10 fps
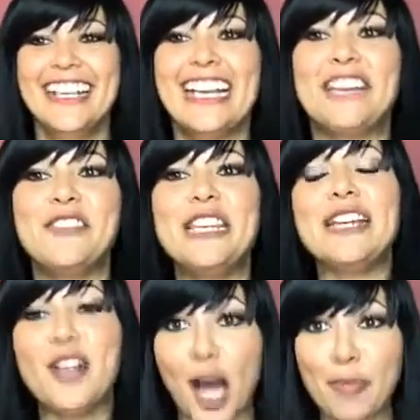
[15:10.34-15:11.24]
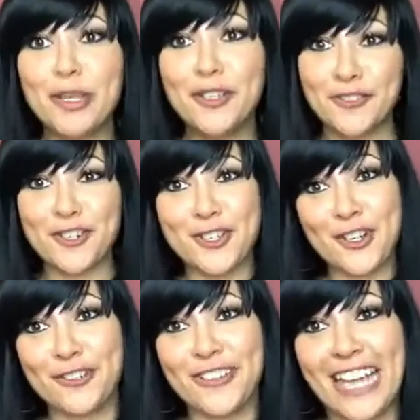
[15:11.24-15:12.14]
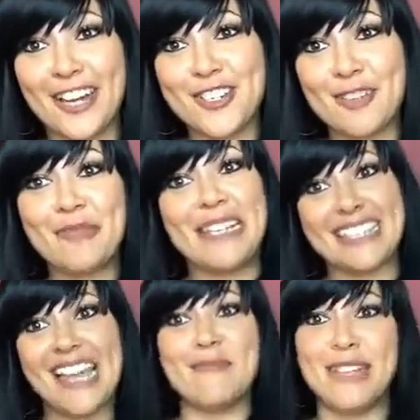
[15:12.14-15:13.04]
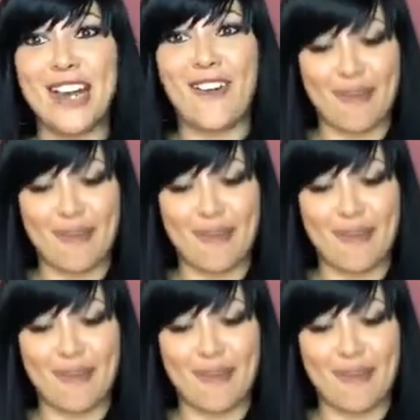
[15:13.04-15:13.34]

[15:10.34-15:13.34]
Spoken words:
If you need a copy of your certification, please let me know.